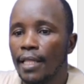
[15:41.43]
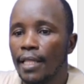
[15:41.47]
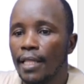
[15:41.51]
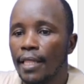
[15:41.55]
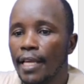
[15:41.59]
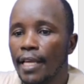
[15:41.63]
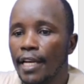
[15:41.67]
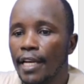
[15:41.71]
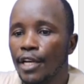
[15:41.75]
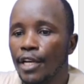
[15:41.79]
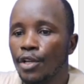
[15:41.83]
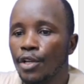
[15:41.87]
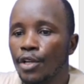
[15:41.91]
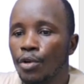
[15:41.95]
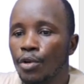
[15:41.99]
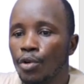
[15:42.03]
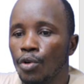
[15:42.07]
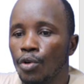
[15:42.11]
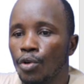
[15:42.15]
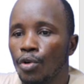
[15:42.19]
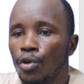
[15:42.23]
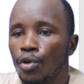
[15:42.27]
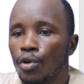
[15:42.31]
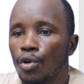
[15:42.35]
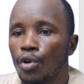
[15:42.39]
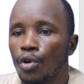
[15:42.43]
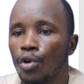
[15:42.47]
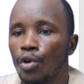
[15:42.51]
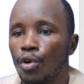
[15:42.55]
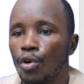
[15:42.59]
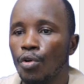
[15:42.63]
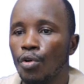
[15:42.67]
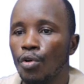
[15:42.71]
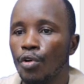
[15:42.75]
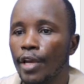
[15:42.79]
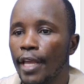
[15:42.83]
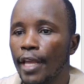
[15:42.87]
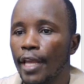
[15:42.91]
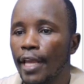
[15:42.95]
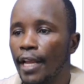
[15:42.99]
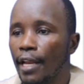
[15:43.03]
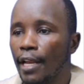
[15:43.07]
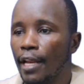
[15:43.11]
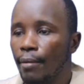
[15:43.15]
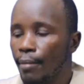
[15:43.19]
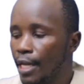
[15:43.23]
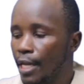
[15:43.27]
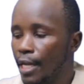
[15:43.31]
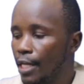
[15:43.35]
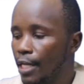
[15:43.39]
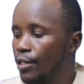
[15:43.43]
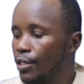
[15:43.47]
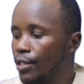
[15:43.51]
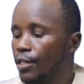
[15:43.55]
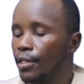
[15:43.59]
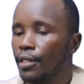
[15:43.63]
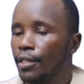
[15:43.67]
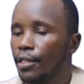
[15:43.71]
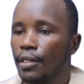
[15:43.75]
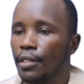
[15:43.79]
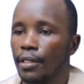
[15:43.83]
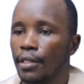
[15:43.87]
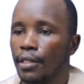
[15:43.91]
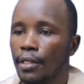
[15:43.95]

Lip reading: the new row elements.